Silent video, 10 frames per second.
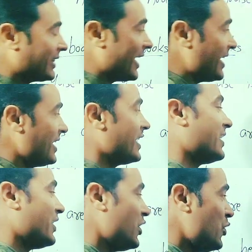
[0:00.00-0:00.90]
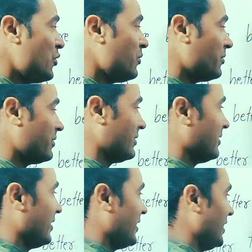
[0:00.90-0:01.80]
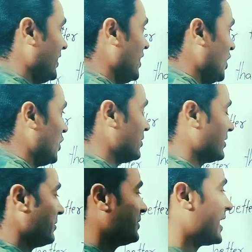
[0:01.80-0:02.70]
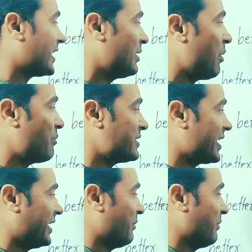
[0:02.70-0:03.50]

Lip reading: than you. No. Subjective objective